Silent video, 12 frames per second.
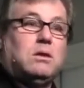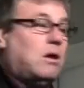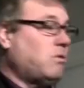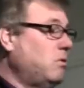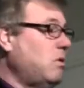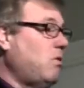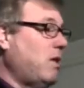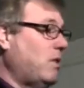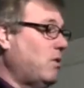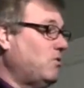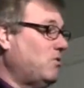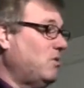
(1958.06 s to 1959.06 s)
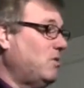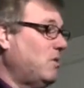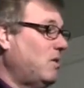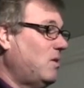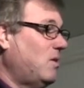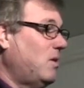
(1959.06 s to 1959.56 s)
Y'all do know that, don't you?
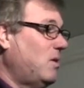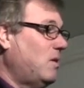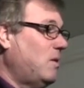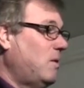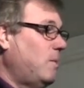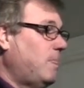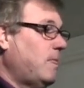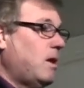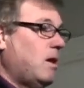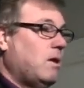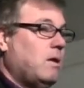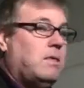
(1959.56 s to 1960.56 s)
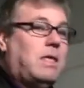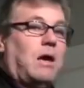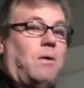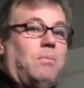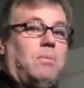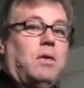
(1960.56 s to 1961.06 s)
Yes.
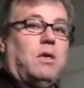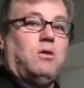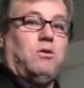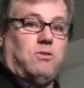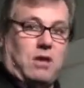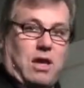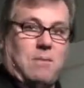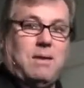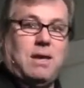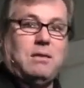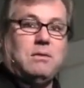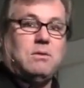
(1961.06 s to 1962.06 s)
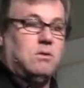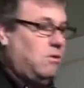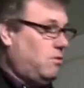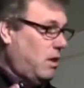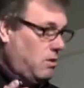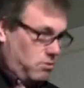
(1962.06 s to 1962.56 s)
Now, you say amen.
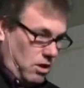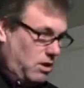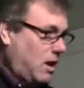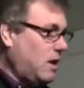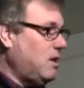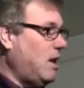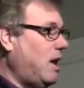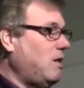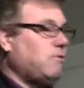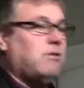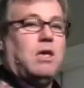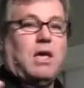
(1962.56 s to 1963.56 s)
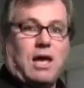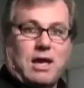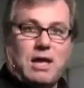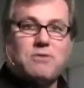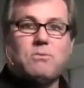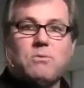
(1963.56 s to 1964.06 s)
You say, you shake your head, yes. I
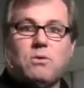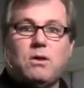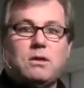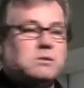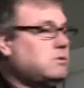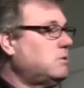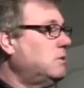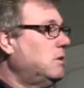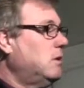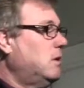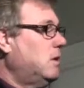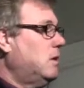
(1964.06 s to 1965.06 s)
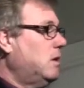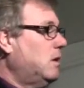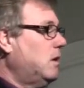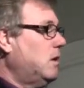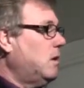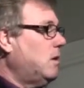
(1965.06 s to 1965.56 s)
got some grunts.
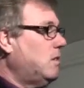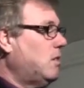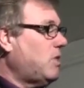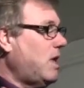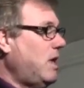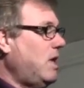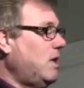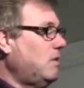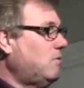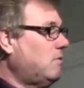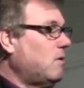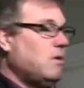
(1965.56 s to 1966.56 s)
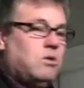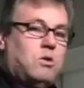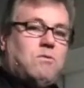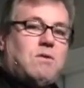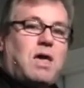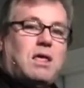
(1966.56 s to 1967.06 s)
The thing is,
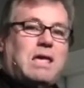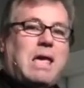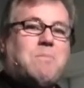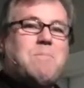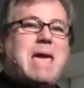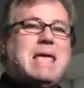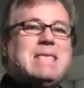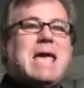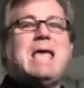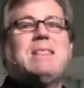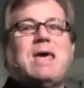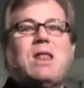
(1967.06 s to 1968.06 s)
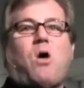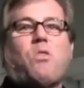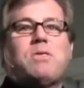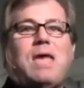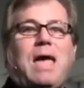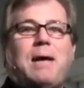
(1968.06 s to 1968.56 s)
you've got to keep maintaining that
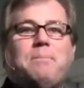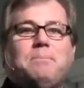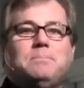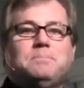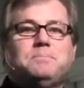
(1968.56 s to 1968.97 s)
all the time.